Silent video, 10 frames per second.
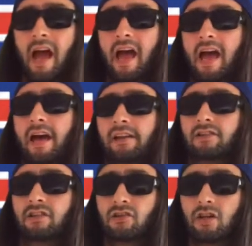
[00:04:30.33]
And
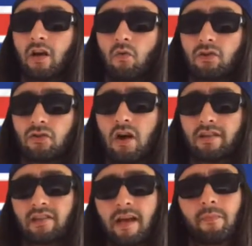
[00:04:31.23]
essentially I want to try to
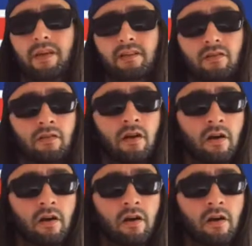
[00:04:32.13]
tap in